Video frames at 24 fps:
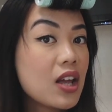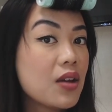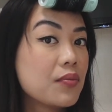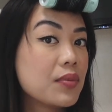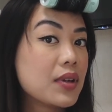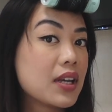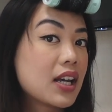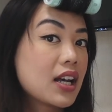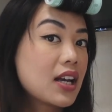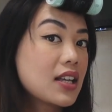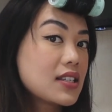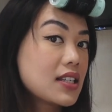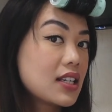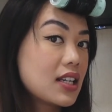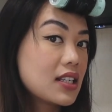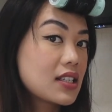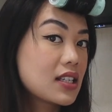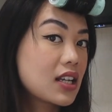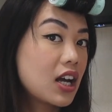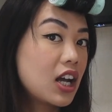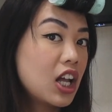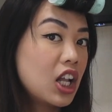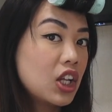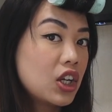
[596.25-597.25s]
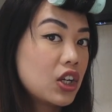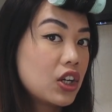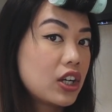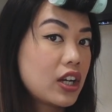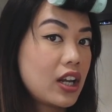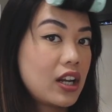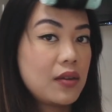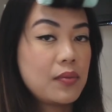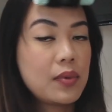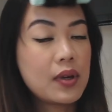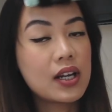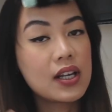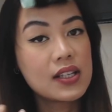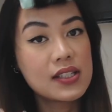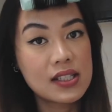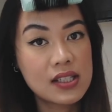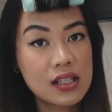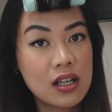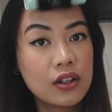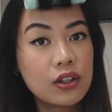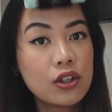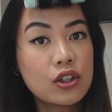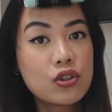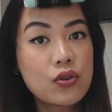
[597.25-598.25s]
Because it is colored and because it's
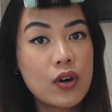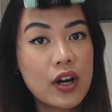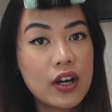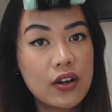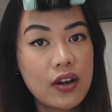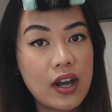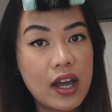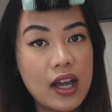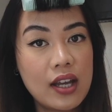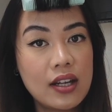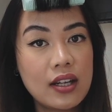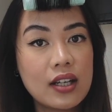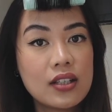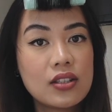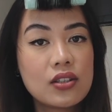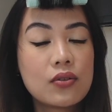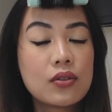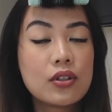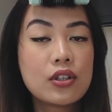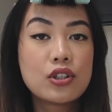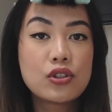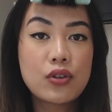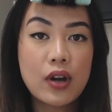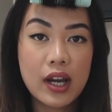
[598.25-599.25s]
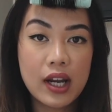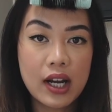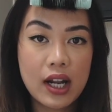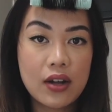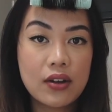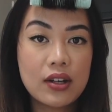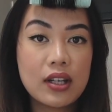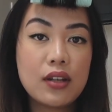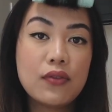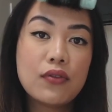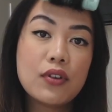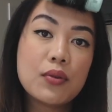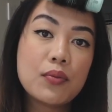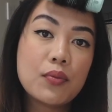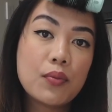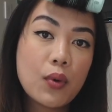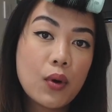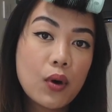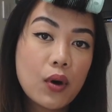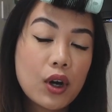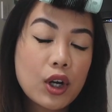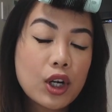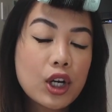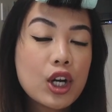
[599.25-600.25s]
on the drier end, I don't want to dry it out even
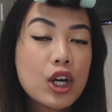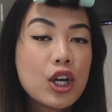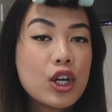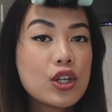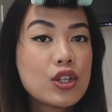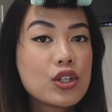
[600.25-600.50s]
more.